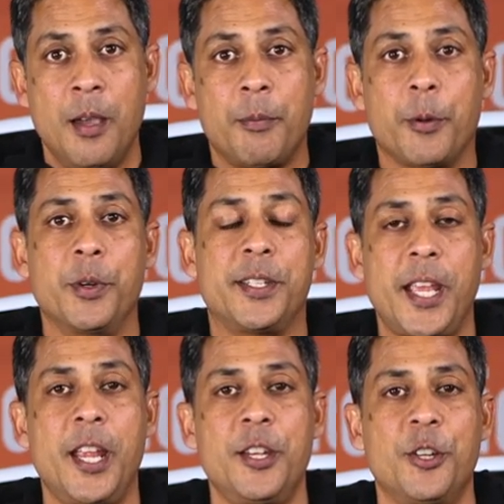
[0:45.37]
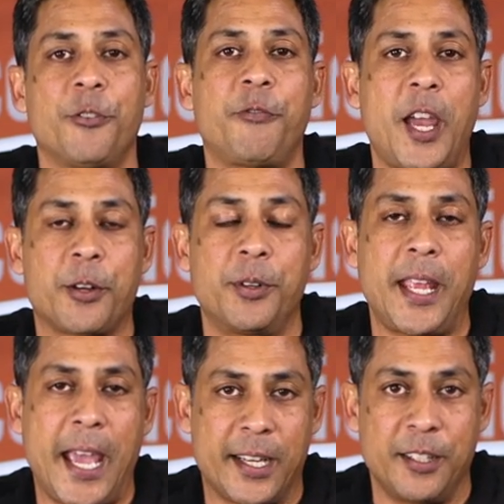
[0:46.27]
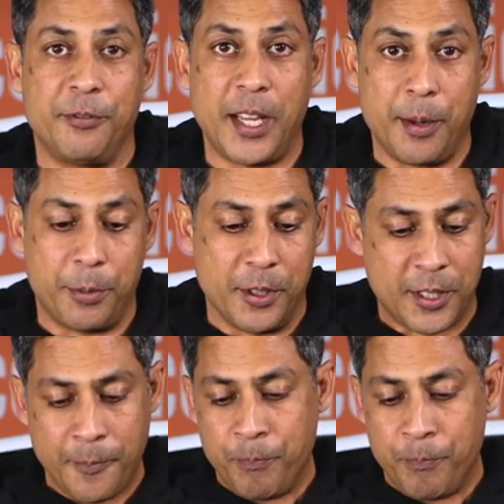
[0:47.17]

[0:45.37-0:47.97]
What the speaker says: but retain your factory active dampers.